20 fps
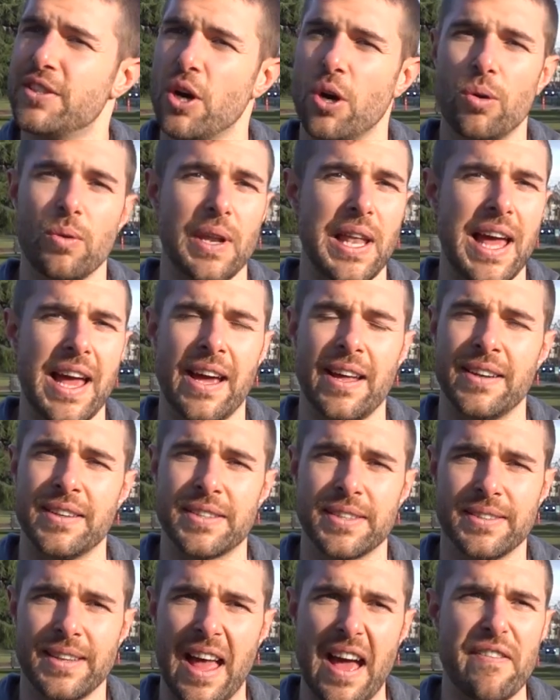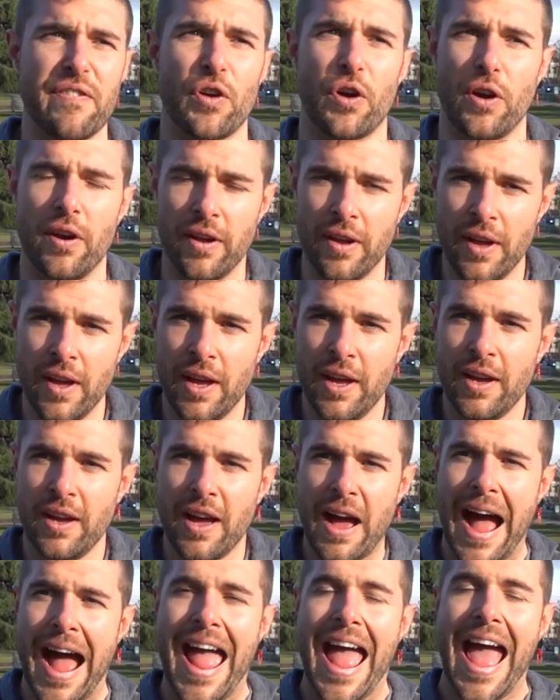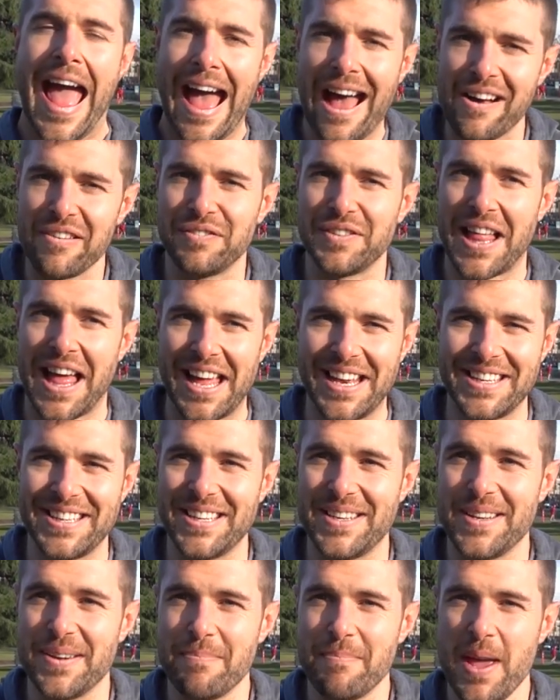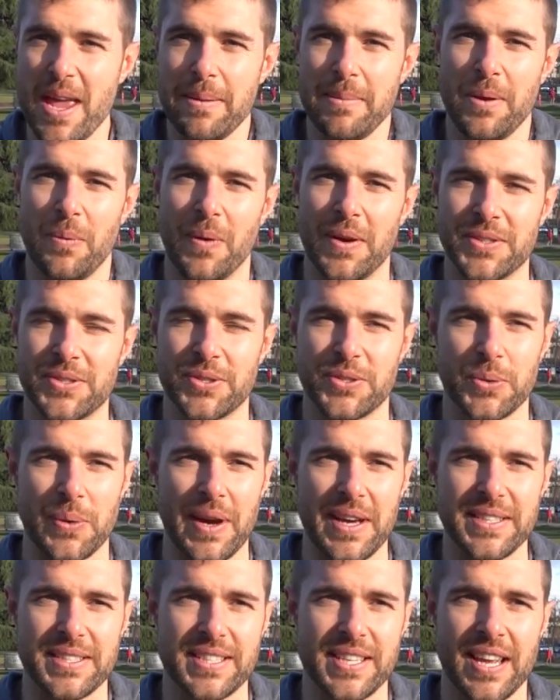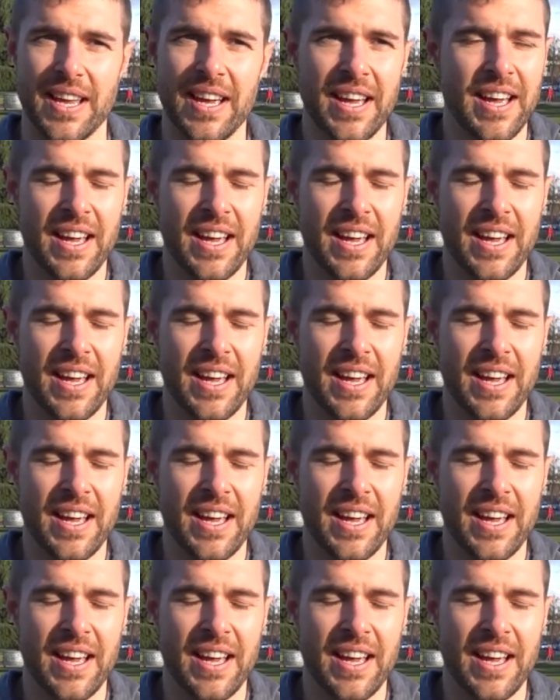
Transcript: don't land, ever. I have landed maybe once or twice.